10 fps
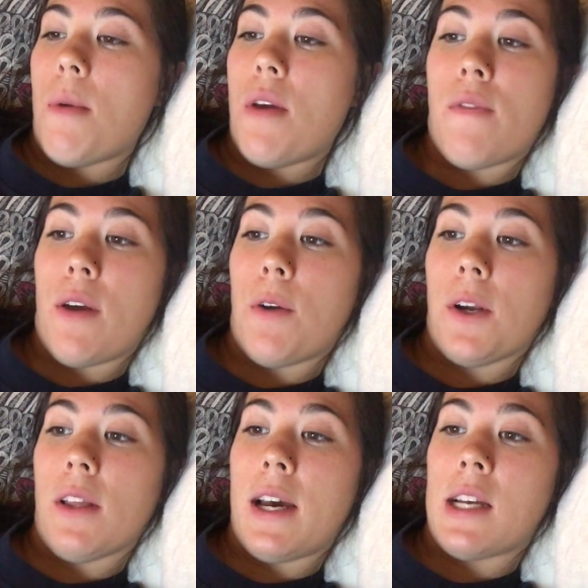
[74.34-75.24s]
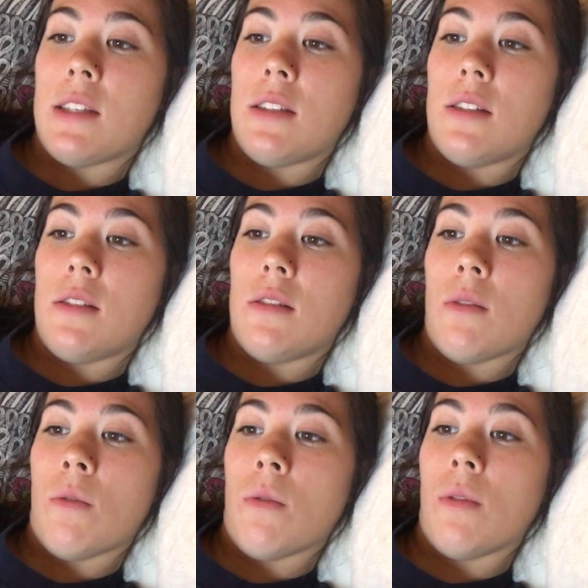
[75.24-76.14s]
if I wear glasses
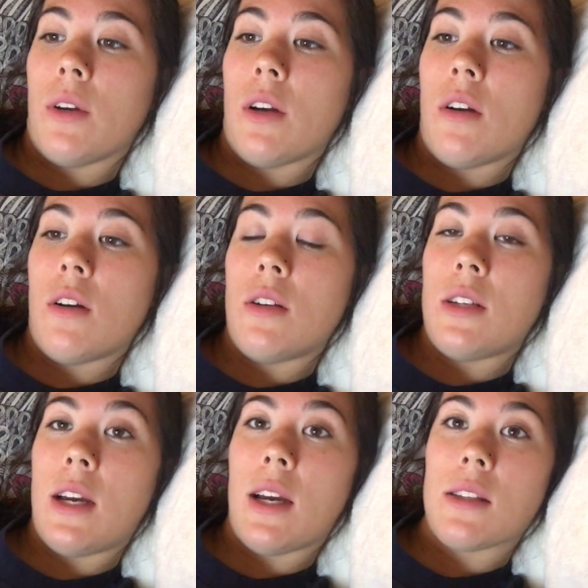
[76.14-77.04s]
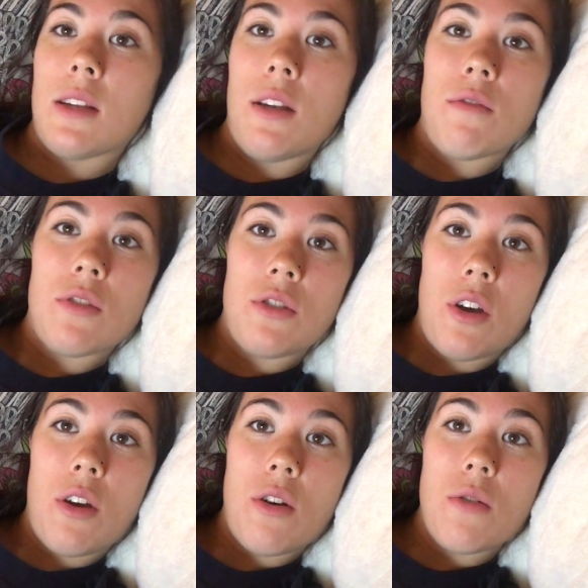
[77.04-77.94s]
or contacts, and if
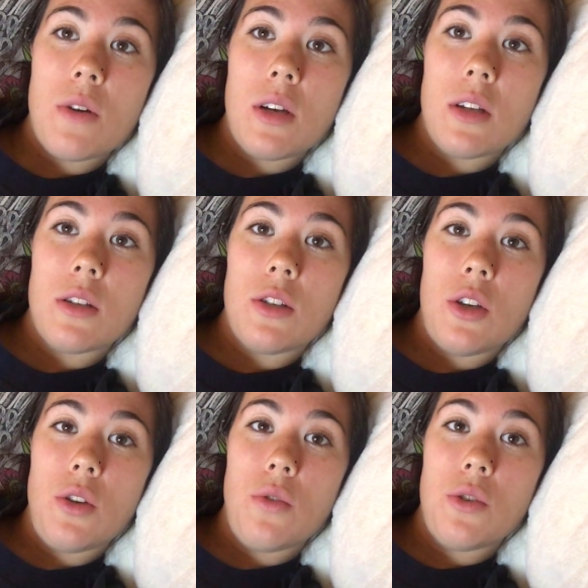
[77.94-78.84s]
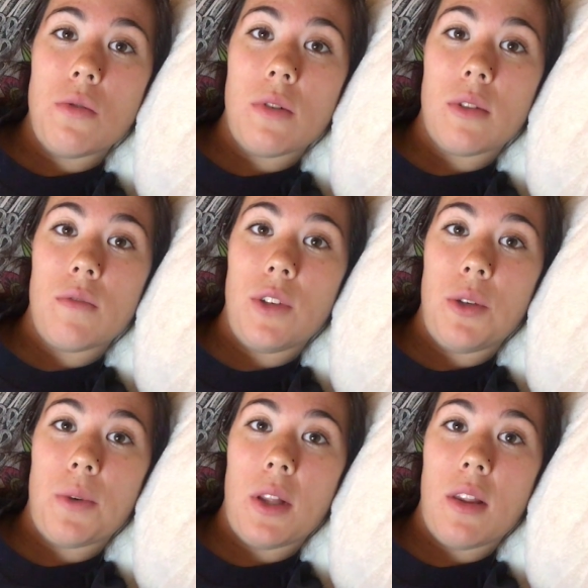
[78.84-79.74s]
so, to do a
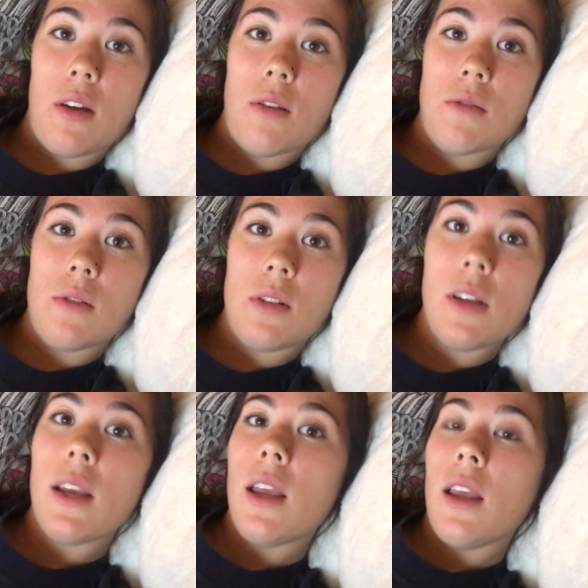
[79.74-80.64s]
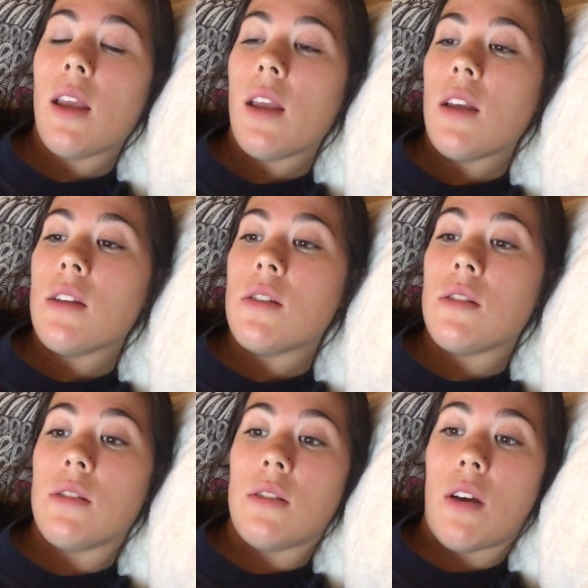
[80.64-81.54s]
review on those.
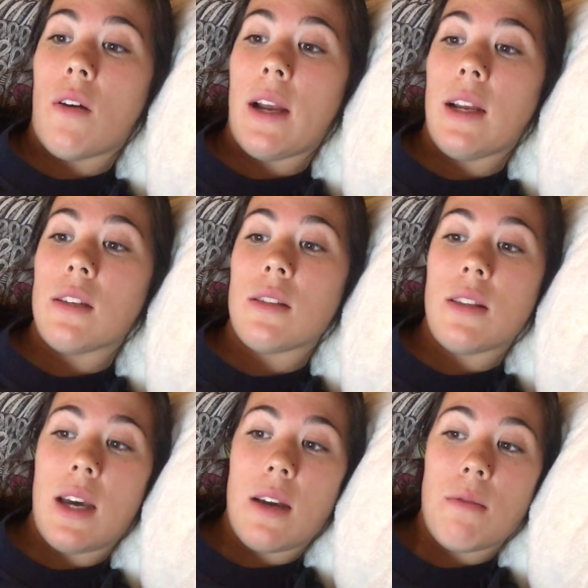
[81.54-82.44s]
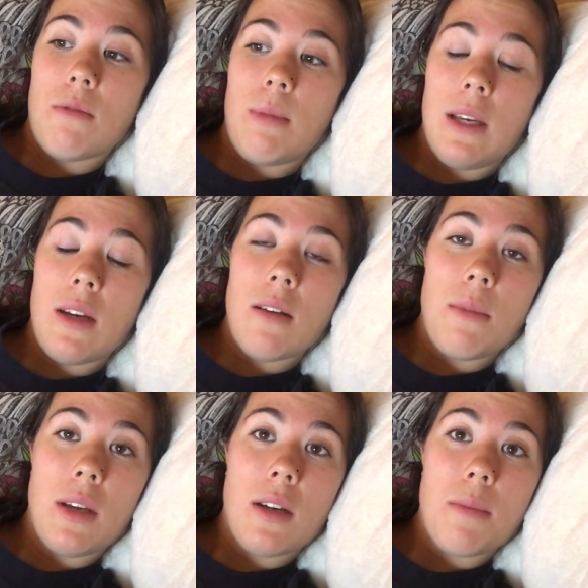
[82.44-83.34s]
So I guess that will be
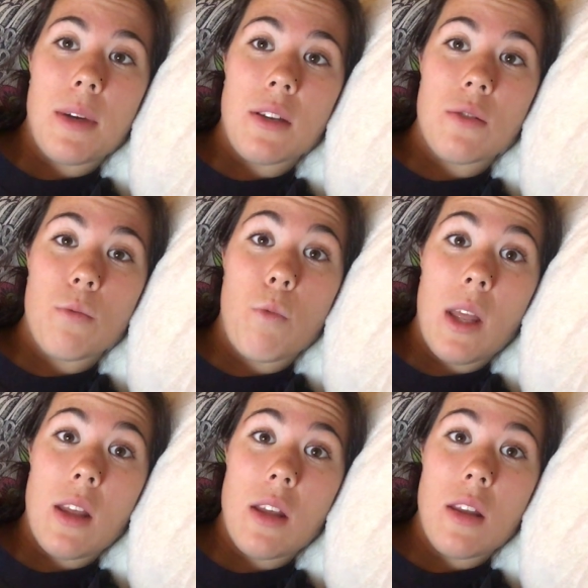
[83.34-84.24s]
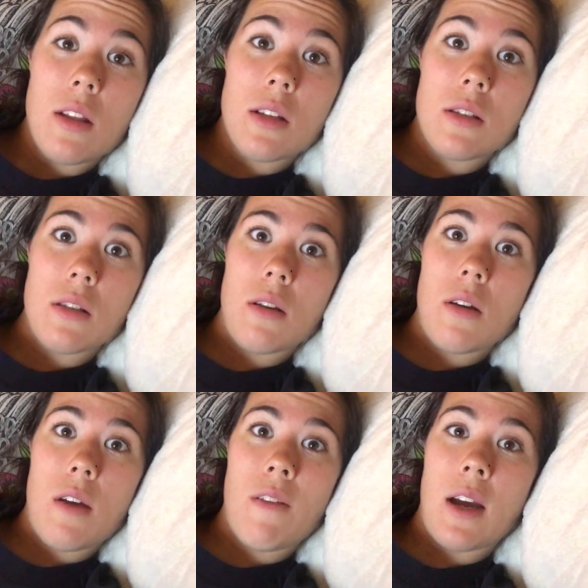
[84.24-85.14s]
coming up as well. So
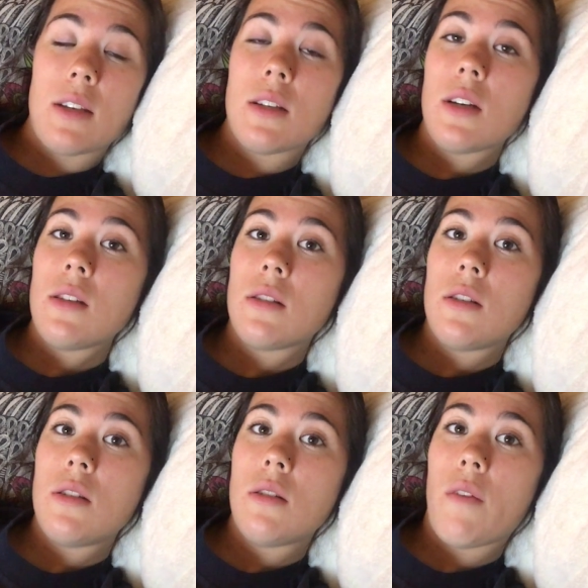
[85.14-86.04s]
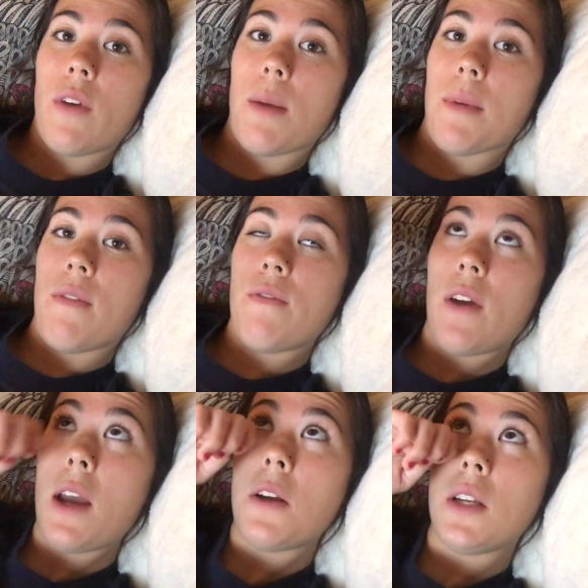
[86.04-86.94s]
I've got tons to do. I've got my
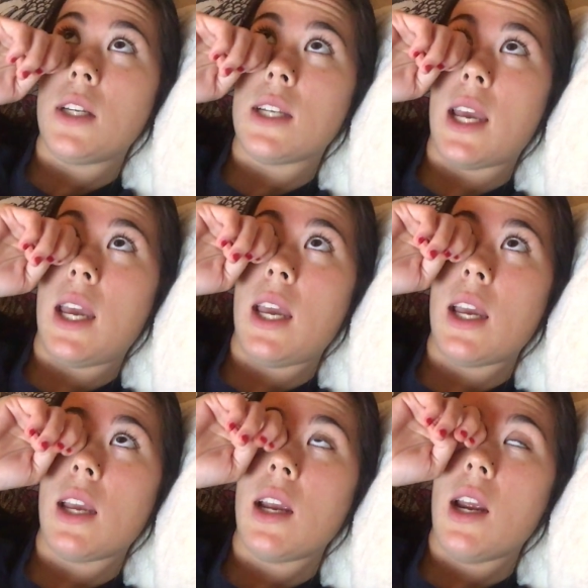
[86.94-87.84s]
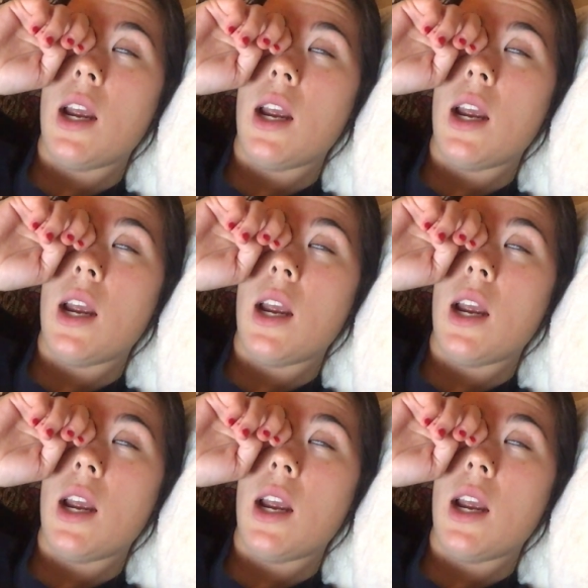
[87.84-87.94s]
final to take.